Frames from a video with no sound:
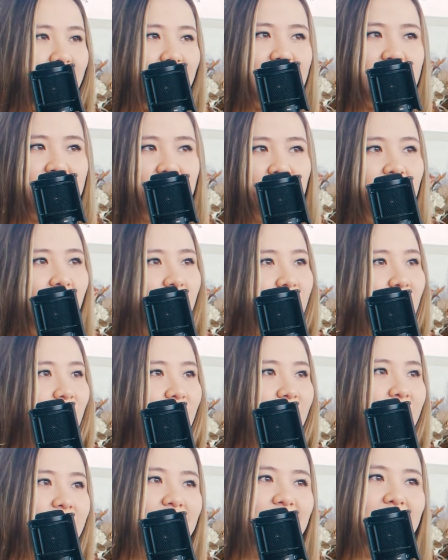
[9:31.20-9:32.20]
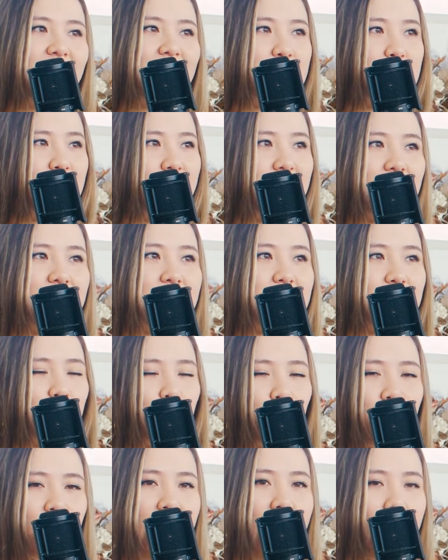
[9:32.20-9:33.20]
any clutter, because
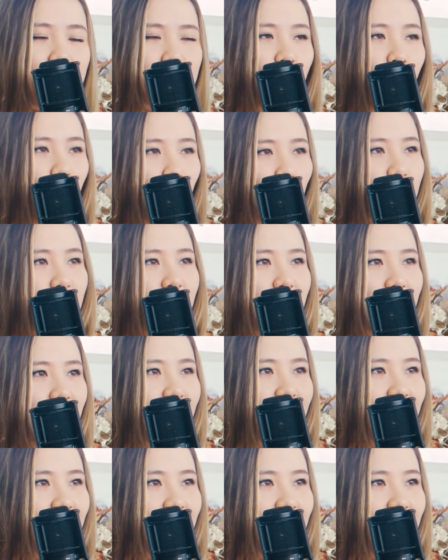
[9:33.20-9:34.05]
I'm a hoarder